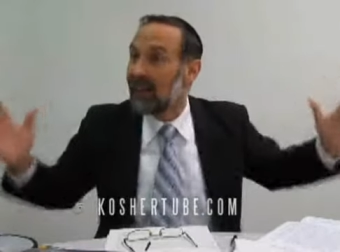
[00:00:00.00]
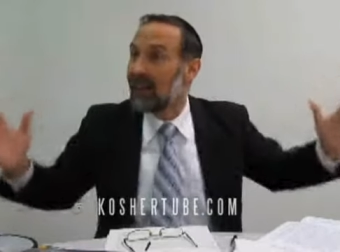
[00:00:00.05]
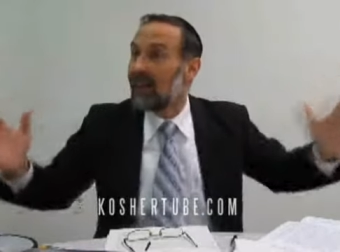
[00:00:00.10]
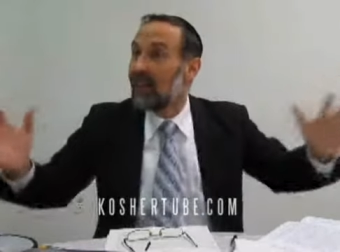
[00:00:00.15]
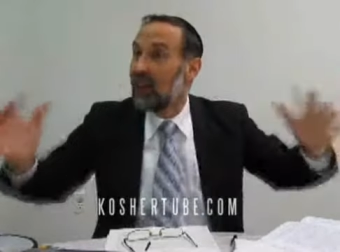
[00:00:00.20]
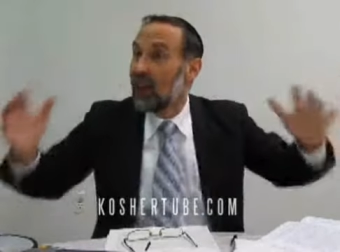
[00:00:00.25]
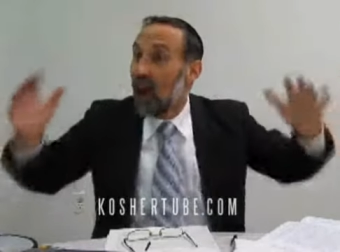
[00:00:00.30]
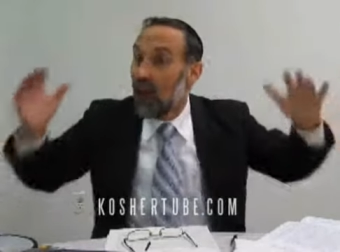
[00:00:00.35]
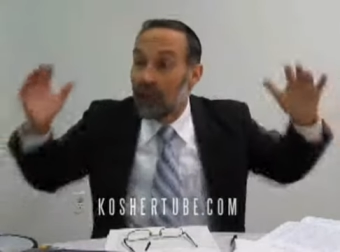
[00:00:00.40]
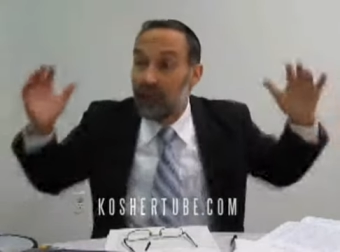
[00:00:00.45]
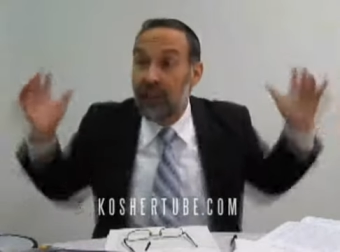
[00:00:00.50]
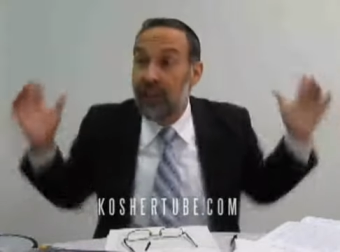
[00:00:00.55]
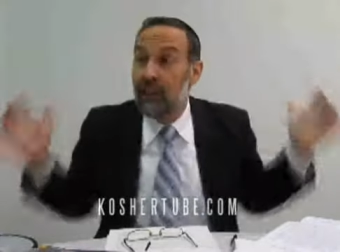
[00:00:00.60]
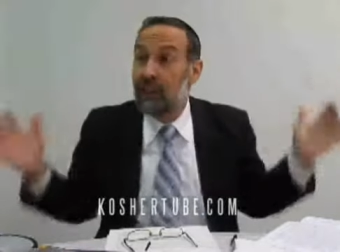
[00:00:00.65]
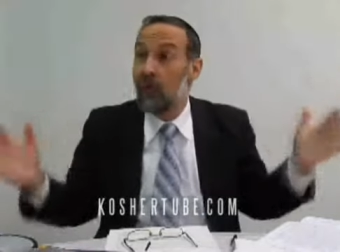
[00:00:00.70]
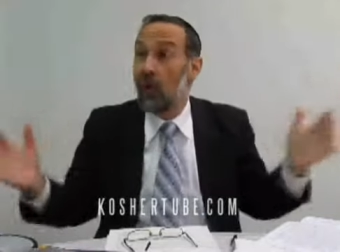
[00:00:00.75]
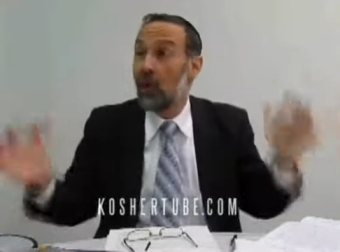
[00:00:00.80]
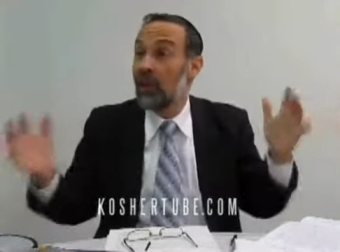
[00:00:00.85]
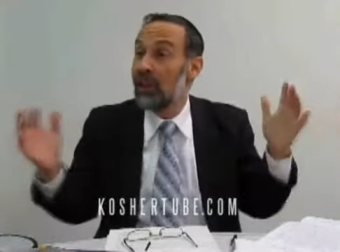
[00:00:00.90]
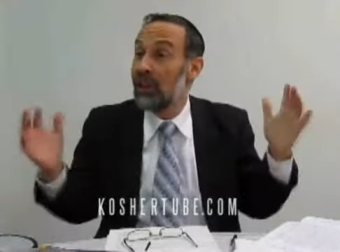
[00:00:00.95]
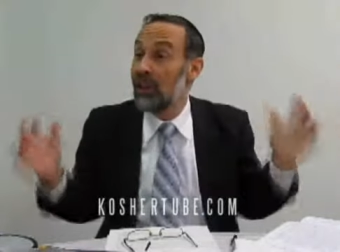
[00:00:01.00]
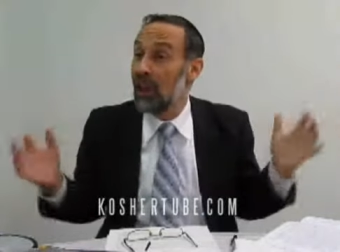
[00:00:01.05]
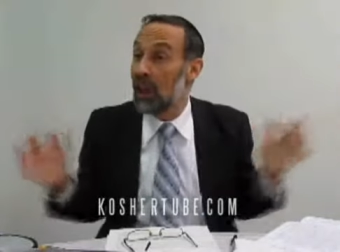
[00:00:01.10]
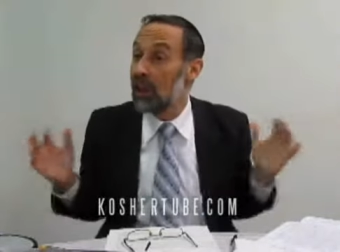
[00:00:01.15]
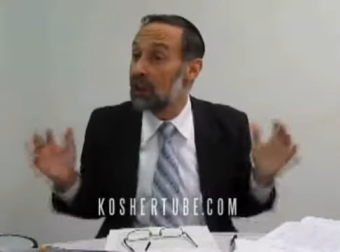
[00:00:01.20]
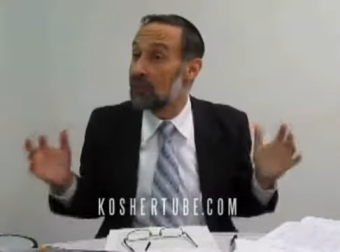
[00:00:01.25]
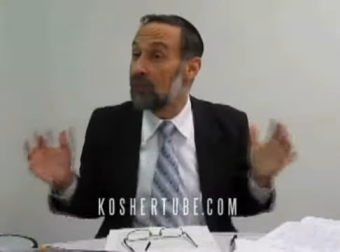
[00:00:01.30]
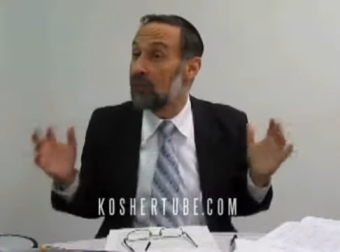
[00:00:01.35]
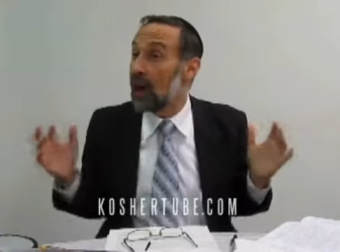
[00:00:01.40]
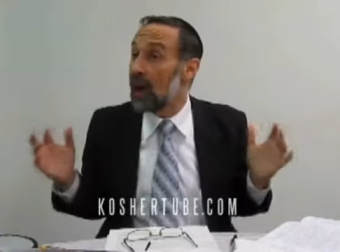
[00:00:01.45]
loved him more than the
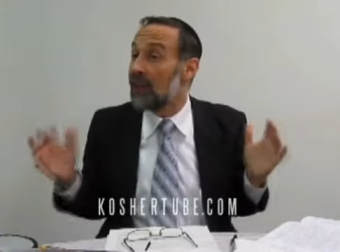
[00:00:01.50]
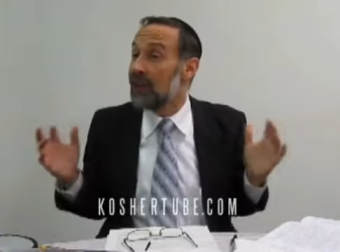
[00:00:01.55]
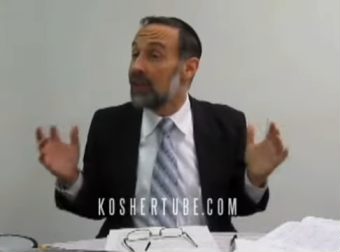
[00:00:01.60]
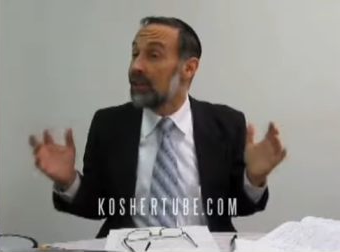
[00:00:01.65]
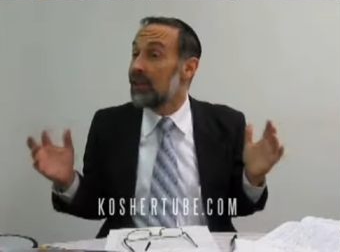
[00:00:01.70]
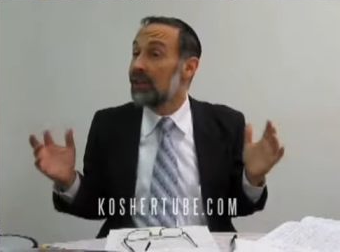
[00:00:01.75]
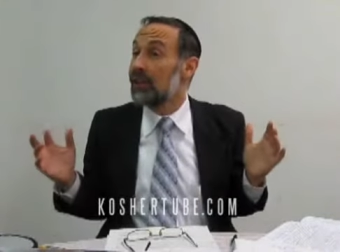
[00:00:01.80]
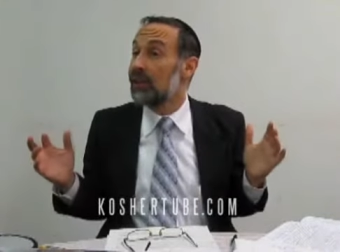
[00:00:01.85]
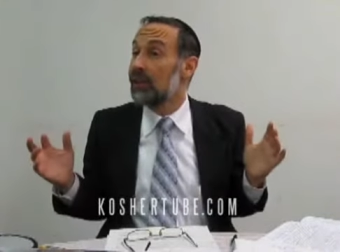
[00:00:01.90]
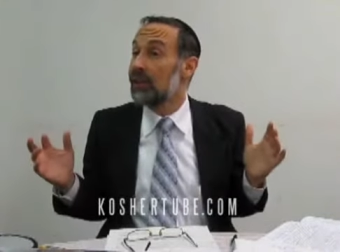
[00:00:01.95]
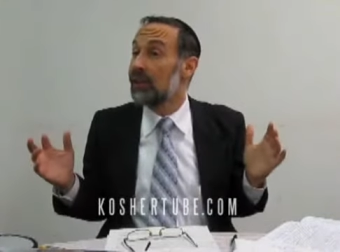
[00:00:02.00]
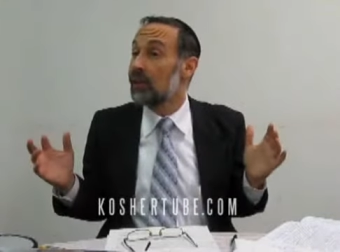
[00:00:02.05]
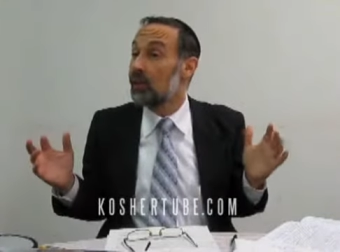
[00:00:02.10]
other brothers.